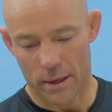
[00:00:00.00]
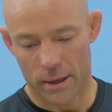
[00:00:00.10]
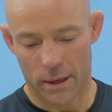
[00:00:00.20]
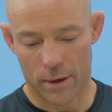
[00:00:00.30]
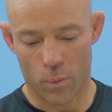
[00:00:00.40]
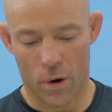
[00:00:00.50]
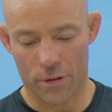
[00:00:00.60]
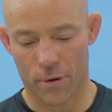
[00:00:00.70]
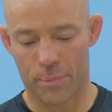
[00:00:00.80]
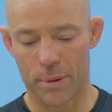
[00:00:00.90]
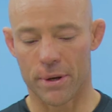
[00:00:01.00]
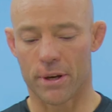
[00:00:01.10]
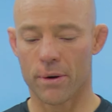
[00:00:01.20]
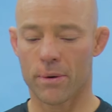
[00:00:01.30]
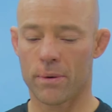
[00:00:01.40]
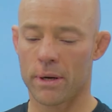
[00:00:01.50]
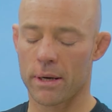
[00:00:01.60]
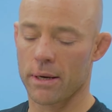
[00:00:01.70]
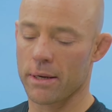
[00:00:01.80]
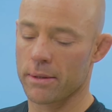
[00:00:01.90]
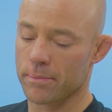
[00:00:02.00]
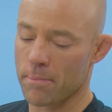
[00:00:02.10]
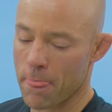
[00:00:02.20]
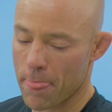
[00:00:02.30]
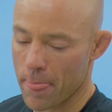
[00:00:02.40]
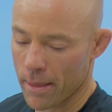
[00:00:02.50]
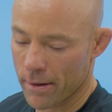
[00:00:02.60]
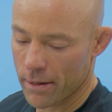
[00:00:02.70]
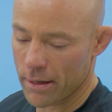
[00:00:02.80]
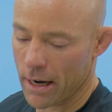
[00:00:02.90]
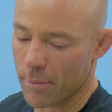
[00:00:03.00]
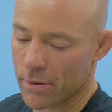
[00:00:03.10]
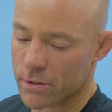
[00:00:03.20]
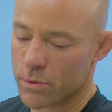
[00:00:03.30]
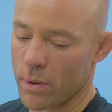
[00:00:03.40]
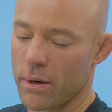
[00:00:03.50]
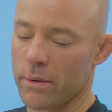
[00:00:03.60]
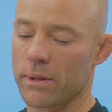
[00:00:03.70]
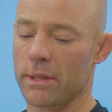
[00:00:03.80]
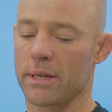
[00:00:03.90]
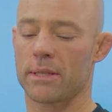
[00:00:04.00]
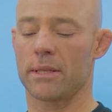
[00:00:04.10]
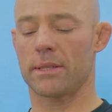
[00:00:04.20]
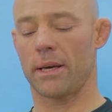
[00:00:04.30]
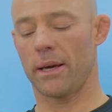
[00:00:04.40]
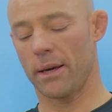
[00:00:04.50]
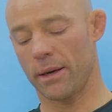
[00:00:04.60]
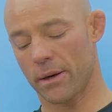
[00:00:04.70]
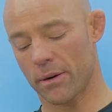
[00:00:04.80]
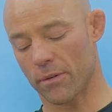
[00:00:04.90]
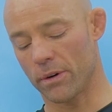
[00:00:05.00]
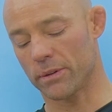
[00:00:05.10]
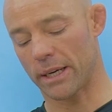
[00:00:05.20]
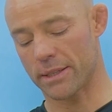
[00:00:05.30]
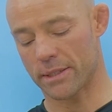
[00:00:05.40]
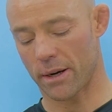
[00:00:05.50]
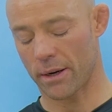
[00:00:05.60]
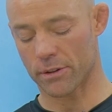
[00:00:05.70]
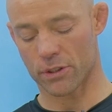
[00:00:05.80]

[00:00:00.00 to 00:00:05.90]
the Walther PPQ, 9mm as well. This is a real nice gun